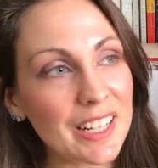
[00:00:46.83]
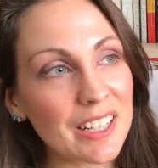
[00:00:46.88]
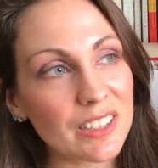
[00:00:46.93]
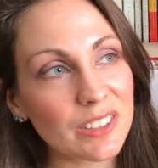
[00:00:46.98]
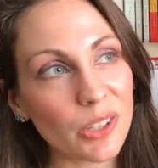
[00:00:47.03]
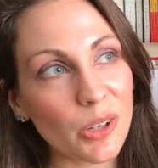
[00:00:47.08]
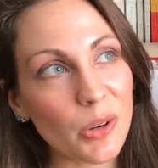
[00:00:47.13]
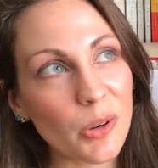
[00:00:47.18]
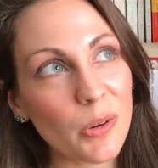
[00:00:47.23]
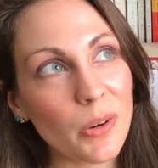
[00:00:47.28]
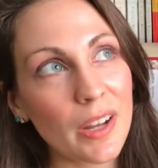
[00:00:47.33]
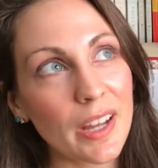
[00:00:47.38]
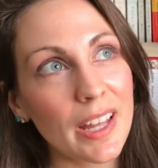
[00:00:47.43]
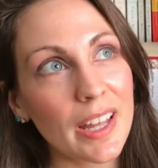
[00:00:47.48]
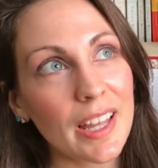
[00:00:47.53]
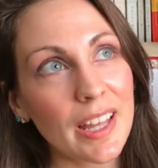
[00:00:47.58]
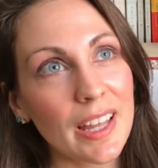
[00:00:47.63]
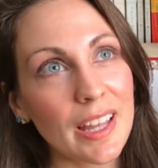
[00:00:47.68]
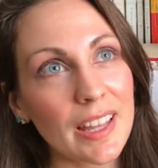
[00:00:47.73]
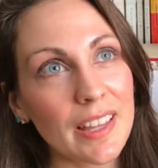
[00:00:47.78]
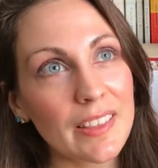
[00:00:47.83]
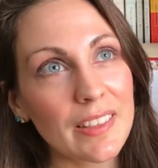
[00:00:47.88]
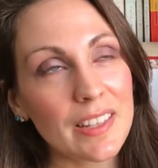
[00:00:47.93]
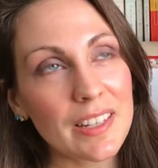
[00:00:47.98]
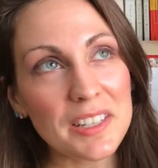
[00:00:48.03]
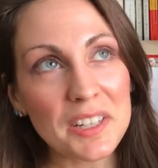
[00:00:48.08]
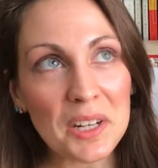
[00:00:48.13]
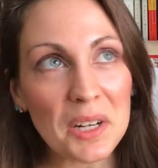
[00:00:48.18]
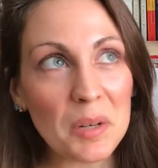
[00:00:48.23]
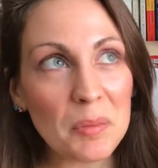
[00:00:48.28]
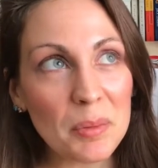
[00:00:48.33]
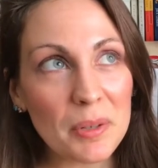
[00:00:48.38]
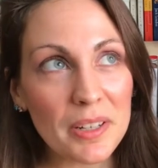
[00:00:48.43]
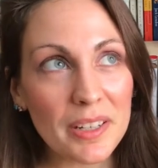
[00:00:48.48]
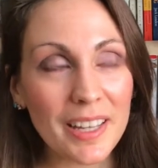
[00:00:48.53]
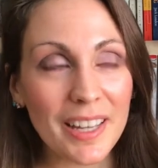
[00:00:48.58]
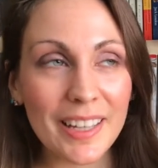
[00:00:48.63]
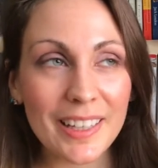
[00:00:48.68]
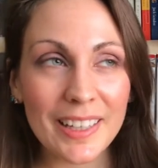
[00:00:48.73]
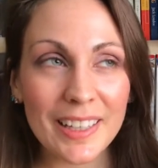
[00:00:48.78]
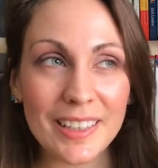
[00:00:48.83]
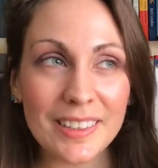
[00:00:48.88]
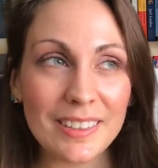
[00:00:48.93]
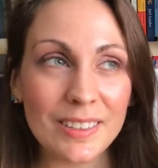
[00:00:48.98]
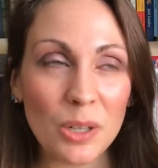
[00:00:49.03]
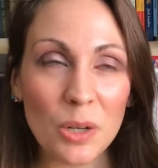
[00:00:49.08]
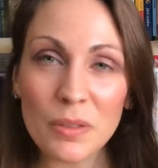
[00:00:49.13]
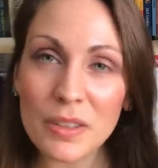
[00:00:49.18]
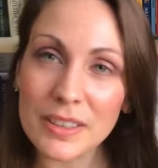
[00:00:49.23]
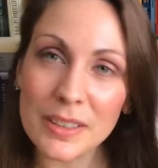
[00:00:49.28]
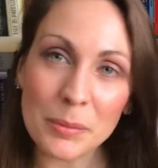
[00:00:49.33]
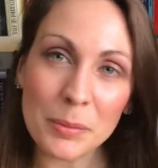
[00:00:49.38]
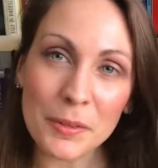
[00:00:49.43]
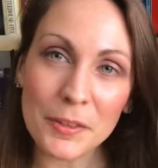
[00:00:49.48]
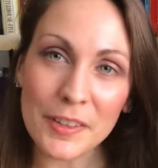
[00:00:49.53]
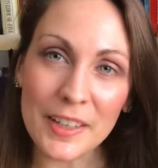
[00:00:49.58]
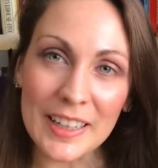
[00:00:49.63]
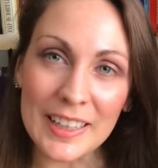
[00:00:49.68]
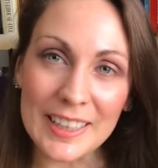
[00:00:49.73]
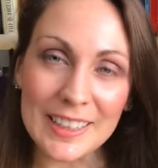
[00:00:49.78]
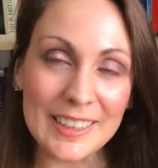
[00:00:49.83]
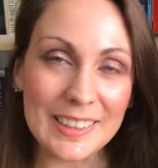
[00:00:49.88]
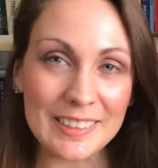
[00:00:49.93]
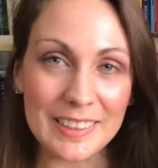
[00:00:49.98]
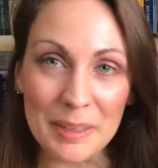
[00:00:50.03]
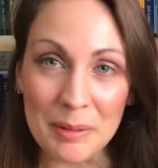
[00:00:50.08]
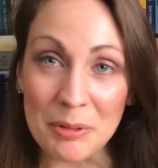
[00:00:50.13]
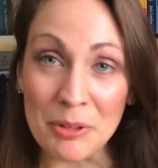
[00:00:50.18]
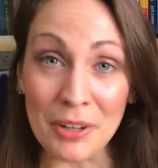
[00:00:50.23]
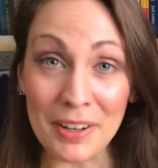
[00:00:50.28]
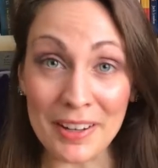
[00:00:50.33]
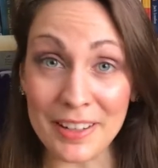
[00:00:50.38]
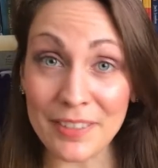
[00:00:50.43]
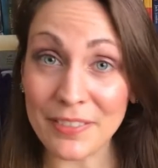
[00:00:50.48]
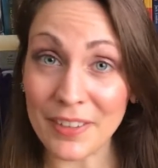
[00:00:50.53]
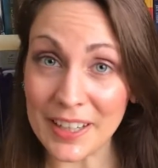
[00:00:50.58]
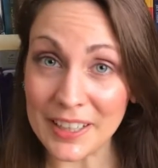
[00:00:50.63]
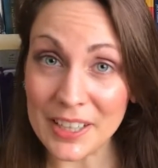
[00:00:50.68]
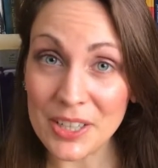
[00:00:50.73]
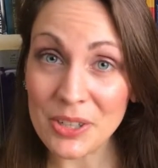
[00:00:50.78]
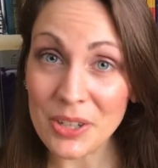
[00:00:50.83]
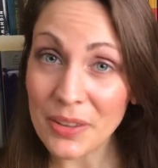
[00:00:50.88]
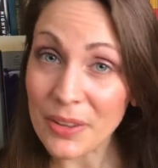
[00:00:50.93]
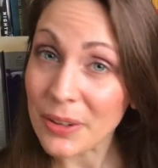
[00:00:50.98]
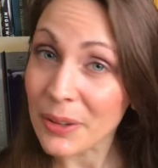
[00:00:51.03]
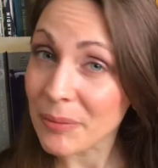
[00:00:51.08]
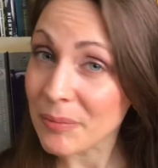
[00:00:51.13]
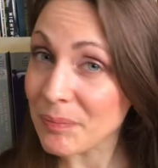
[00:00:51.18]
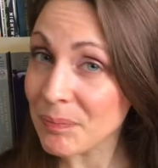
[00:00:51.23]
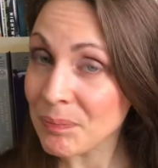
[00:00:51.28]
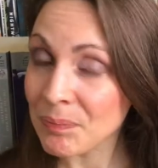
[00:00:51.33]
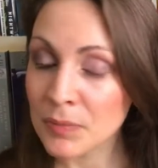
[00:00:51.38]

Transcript: So the entire book, I guess, oversimplified, is them trying to find each other.